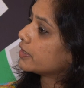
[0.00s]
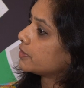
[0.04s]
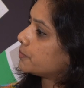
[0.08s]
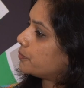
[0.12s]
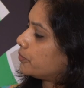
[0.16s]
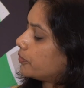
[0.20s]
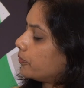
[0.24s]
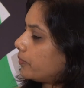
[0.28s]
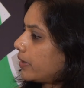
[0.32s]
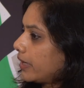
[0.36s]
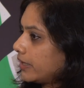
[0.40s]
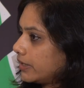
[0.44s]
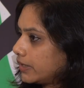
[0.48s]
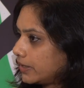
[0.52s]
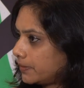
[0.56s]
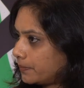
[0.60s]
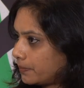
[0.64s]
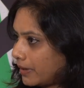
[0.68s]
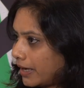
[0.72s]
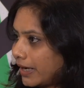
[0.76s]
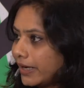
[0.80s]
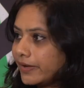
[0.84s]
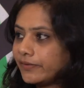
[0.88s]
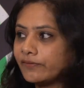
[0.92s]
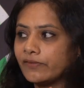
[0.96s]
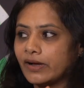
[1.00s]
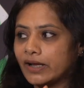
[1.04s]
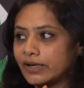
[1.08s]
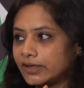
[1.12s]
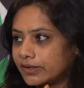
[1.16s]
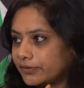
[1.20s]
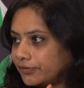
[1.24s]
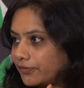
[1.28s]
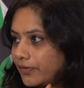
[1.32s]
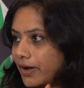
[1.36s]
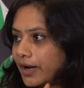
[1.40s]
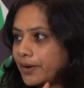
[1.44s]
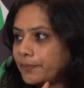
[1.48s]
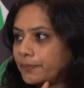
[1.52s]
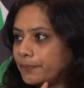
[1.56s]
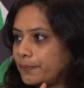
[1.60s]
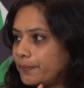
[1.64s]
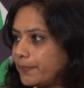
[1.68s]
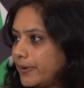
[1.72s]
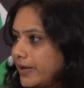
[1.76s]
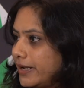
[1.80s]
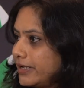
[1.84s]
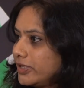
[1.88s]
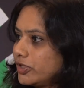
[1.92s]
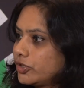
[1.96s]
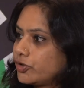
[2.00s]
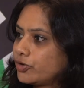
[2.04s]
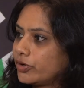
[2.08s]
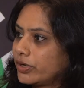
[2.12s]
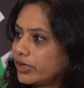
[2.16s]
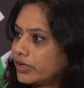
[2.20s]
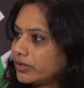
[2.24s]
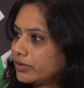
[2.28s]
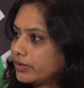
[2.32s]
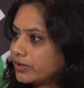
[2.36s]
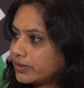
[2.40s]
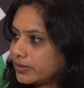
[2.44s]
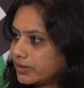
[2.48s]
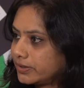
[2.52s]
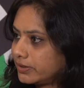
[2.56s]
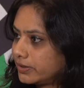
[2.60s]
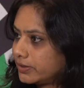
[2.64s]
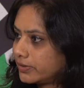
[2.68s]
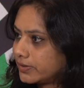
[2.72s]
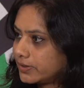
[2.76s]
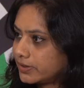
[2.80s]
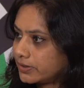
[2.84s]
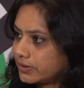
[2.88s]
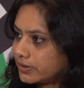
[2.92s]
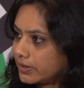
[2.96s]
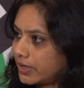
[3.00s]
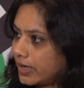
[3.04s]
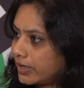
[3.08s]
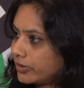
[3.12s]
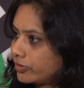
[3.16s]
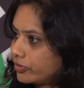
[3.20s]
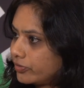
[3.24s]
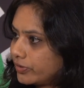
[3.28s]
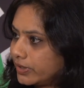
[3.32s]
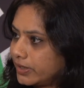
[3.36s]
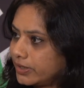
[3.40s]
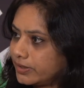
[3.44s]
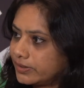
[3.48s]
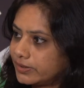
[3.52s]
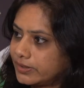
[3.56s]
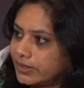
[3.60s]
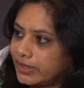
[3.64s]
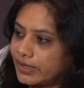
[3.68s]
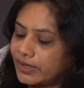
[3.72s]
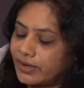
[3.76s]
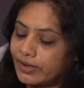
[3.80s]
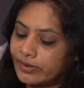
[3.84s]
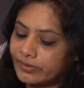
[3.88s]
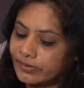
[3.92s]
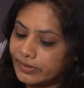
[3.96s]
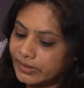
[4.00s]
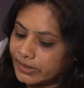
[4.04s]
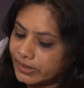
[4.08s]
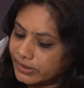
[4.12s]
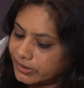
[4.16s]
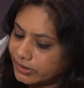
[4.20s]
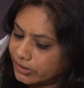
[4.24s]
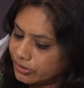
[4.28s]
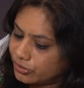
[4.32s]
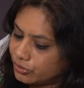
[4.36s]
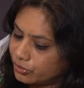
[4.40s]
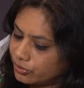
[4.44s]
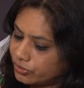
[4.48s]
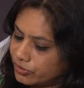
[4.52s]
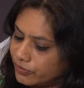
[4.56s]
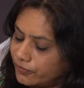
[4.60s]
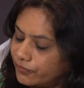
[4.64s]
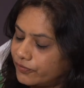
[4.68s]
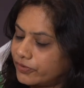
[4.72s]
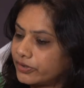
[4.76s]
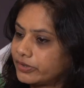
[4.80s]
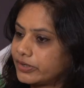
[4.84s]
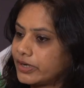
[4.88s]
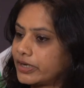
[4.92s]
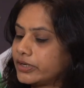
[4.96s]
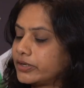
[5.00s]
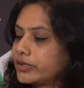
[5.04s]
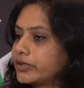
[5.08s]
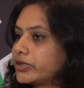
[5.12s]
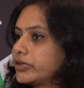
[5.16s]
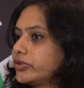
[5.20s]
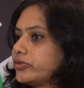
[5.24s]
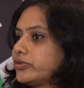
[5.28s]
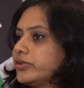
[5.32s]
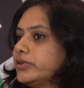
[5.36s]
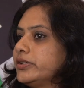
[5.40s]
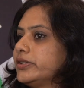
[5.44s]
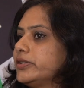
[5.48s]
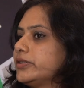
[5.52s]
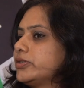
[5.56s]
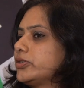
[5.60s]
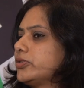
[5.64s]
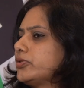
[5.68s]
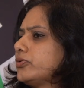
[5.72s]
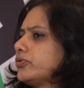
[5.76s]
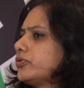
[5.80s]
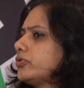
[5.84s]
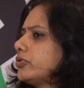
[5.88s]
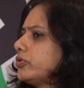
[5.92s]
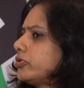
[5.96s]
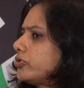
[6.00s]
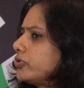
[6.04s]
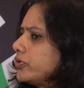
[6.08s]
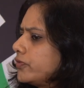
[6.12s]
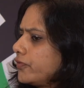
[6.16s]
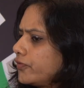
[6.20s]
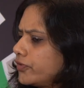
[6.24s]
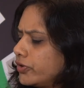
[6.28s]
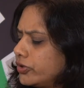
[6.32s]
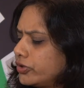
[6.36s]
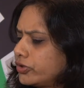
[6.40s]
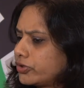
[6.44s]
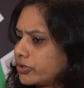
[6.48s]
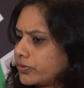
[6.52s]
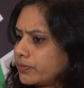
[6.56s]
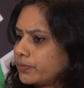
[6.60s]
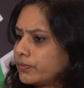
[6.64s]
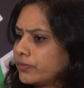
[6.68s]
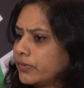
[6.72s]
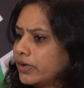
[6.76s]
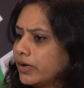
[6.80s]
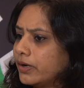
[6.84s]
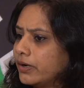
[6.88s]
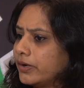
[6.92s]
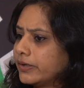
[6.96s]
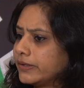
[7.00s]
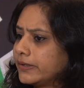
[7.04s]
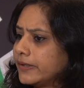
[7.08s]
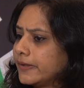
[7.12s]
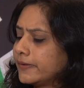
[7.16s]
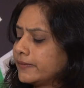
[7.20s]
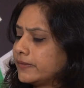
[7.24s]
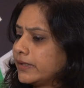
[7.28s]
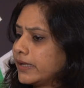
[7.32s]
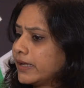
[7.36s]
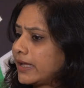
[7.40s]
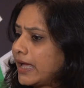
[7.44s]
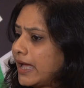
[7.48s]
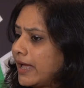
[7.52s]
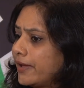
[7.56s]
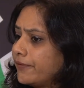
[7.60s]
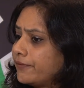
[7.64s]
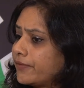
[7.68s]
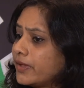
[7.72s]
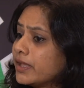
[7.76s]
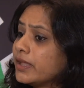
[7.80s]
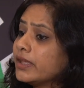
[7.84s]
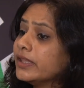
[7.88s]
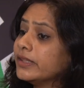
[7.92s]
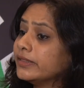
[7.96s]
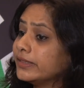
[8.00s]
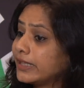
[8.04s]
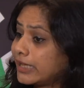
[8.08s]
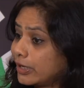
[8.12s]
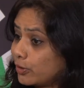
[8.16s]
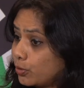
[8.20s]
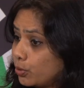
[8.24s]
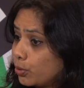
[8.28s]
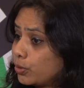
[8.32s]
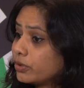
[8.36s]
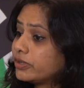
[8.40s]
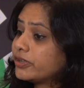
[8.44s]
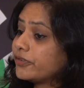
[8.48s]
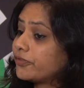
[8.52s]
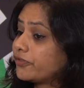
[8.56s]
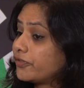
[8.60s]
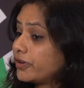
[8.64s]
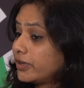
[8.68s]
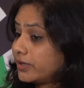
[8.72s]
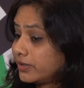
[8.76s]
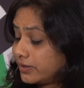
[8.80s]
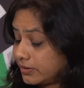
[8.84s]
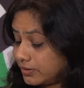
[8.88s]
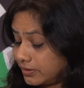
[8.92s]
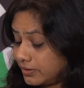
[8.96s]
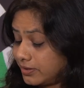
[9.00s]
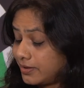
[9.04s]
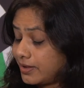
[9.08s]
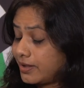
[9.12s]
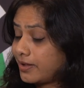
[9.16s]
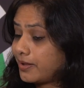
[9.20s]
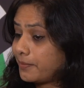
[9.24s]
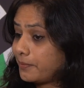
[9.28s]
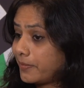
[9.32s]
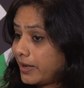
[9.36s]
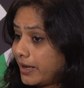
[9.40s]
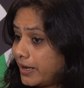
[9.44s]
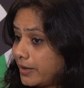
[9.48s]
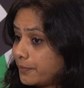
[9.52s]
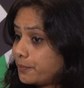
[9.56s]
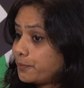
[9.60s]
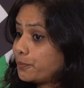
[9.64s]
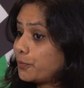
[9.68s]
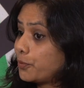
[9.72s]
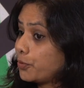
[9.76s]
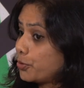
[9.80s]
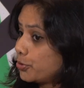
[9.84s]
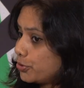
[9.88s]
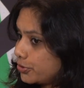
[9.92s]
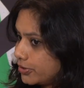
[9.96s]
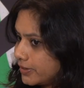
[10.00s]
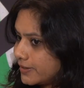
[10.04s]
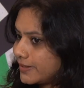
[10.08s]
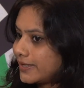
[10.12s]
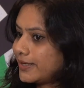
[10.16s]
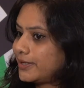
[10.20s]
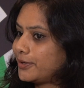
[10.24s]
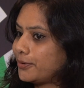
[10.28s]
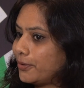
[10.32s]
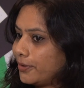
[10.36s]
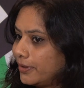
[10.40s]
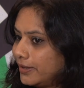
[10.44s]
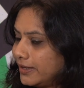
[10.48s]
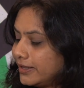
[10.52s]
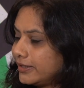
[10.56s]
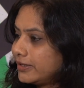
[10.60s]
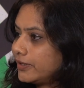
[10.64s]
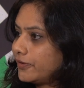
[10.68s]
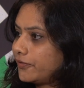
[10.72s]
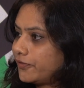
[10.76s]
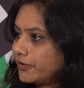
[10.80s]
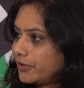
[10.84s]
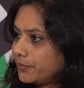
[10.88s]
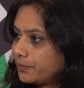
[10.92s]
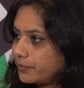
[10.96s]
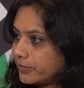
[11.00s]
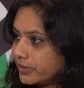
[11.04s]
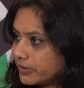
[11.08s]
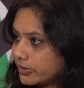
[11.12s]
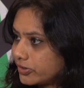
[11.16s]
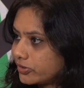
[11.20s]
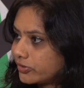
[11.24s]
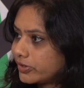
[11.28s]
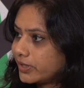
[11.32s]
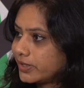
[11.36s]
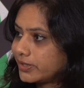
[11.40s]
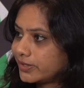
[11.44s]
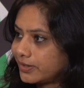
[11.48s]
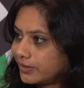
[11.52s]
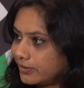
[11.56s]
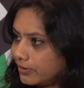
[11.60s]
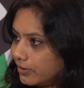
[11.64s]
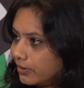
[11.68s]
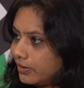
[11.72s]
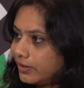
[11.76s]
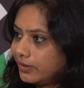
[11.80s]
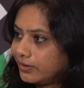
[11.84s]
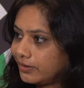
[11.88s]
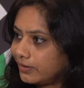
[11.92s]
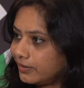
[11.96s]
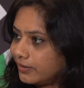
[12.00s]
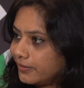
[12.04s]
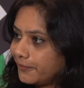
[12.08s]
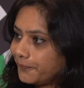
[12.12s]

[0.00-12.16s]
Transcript: is provided by one of our best trainers in the six yes. countries. They are related to different educational institutions, different, uh, yeah, they have, they hold different uh, posts and all in different ministries and all.